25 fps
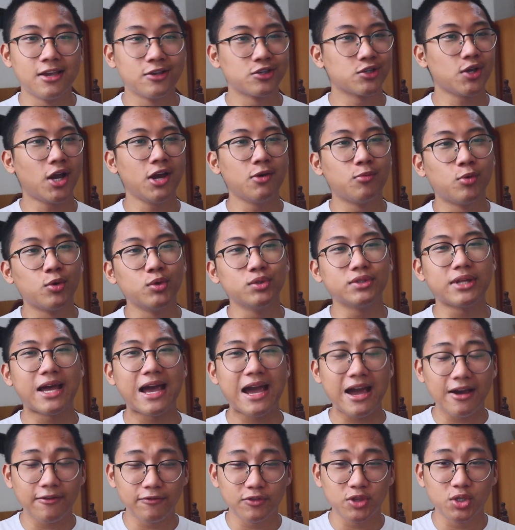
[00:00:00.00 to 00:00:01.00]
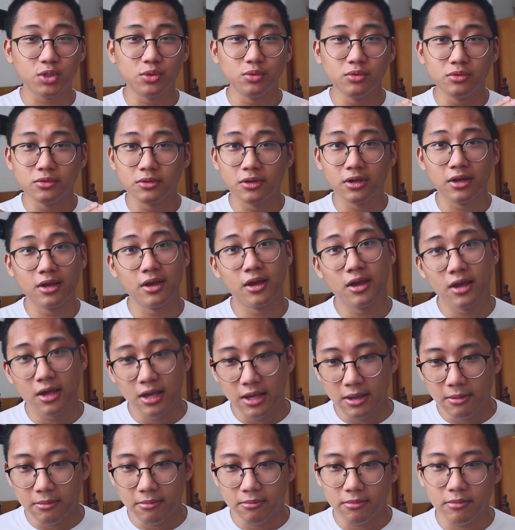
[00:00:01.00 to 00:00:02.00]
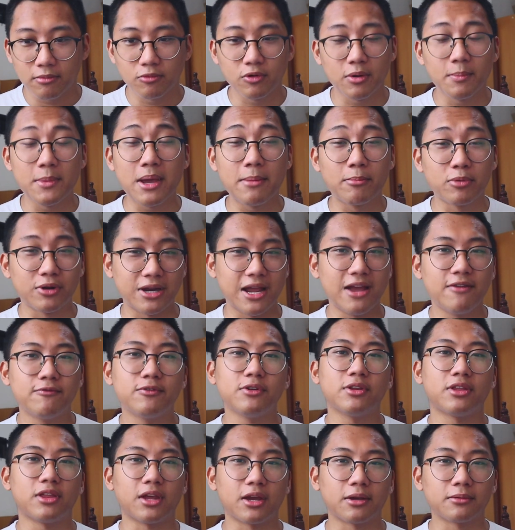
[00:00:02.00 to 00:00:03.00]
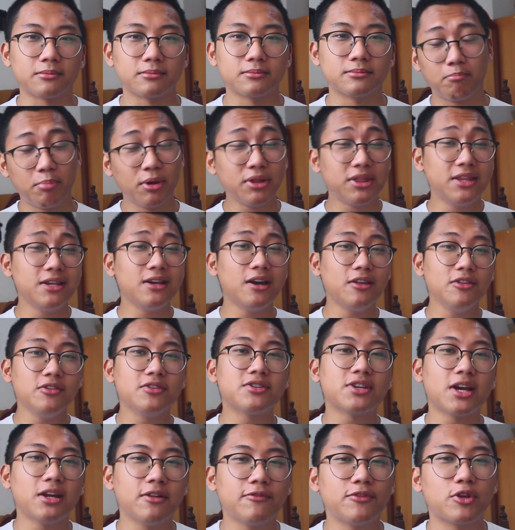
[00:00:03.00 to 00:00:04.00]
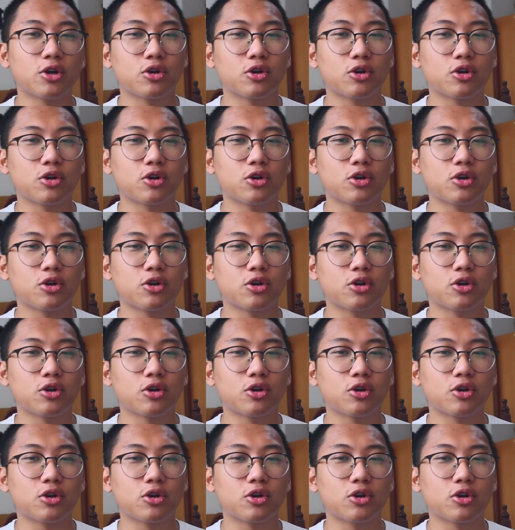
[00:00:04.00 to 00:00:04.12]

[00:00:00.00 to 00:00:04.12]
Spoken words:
So I won't have to remember everything. But the other side of the